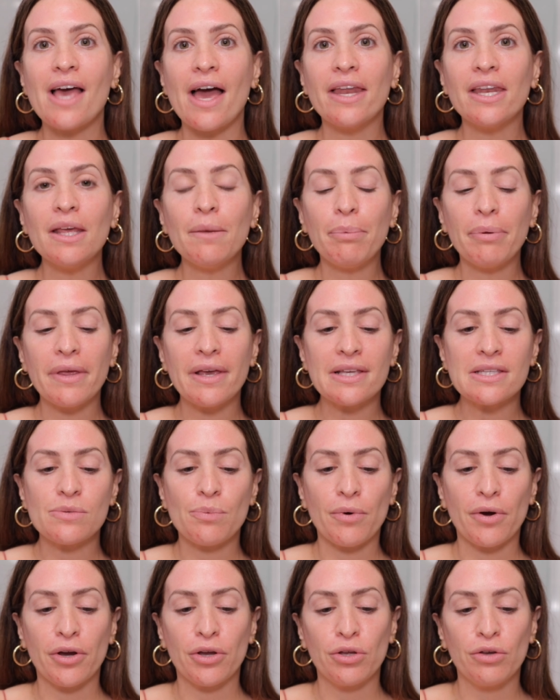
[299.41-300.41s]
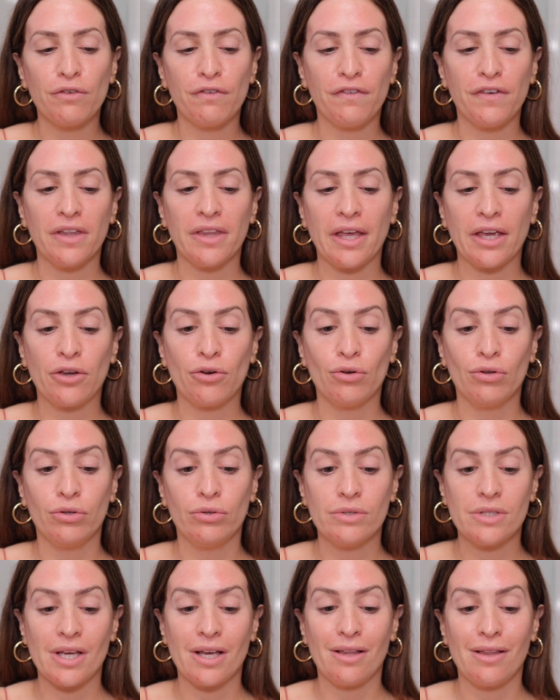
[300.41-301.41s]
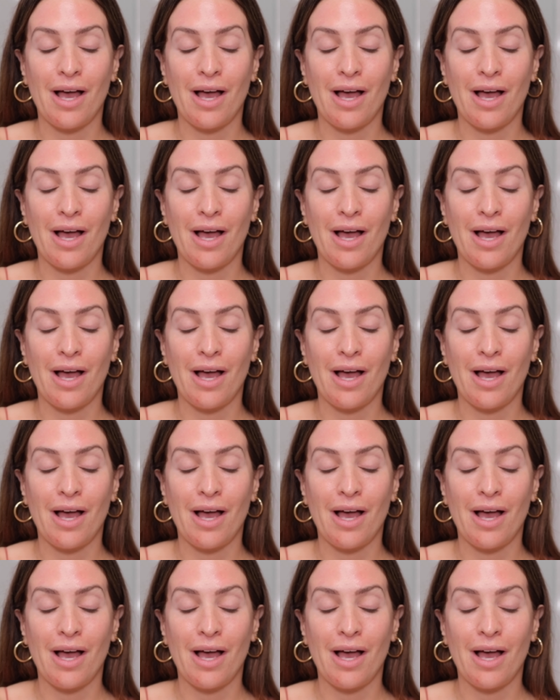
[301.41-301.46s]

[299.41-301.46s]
any place where you feel like you're losing